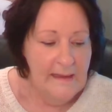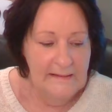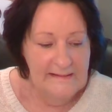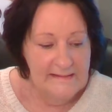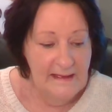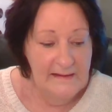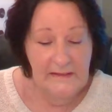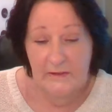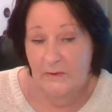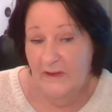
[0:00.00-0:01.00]
and it's
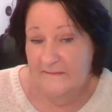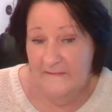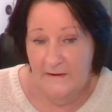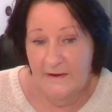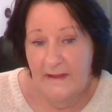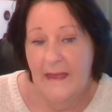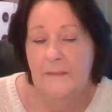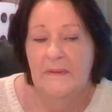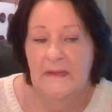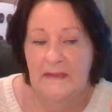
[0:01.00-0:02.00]
telling you a very
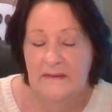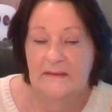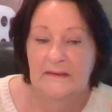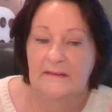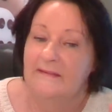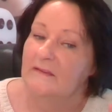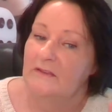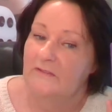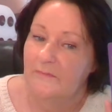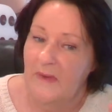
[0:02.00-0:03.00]
happy ending. So
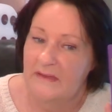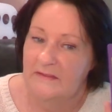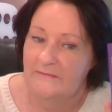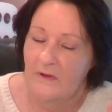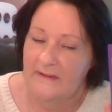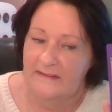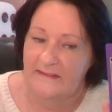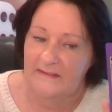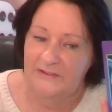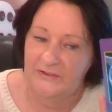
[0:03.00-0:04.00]
you've made the right
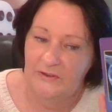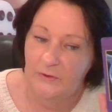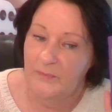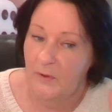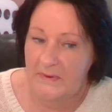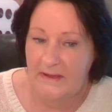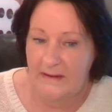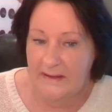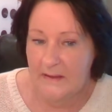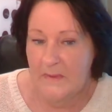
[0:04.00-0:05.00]
decision. You're probably
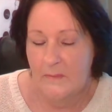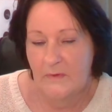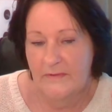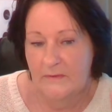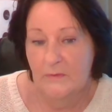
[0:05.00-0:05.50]
going to come up with an